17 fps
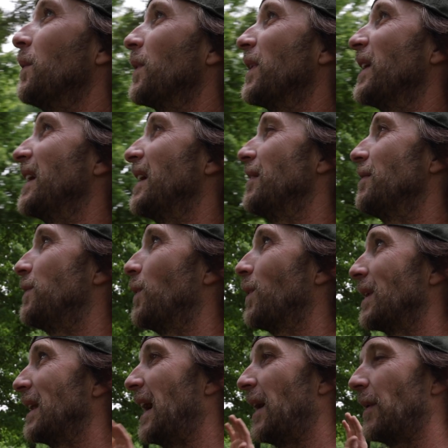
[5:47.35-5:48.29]
We're gonna get
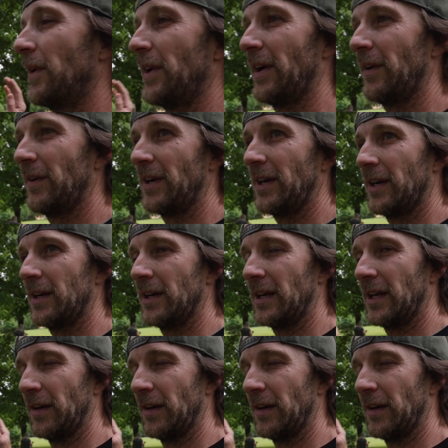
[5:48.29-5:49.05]
Fort Loudoun out here.